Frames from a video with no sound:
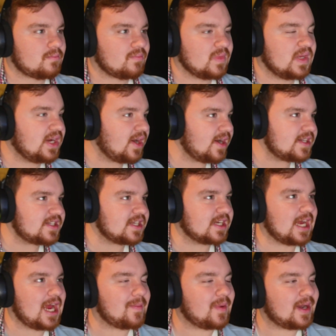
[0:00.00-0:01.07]
Garnet's a
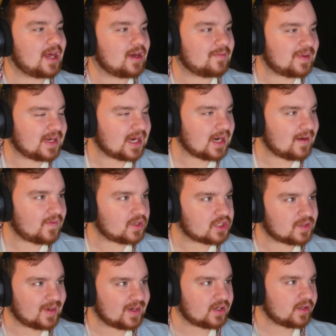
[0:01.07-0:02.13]
gamer now. Be careful, she
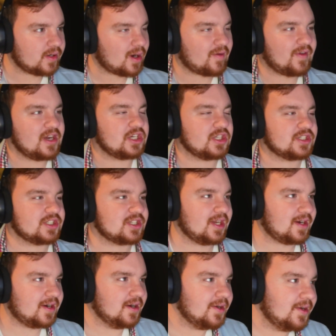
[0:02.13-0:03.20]
might call you a racial slur.